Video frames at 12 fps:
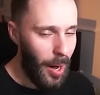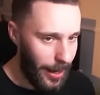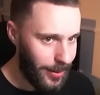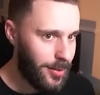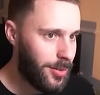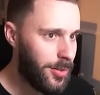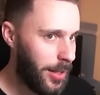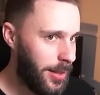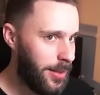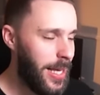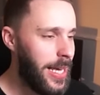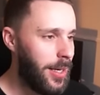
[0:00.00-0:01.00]
But but I
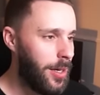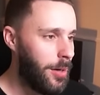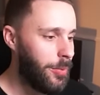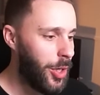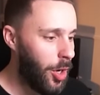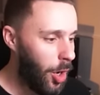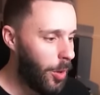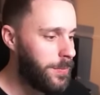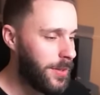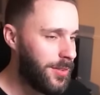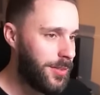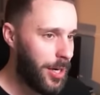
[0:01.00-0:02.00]
think I'm going to
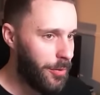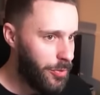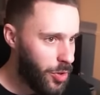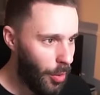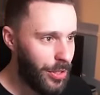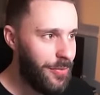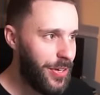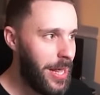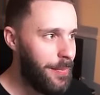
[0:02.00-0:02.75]
opt instead of not giving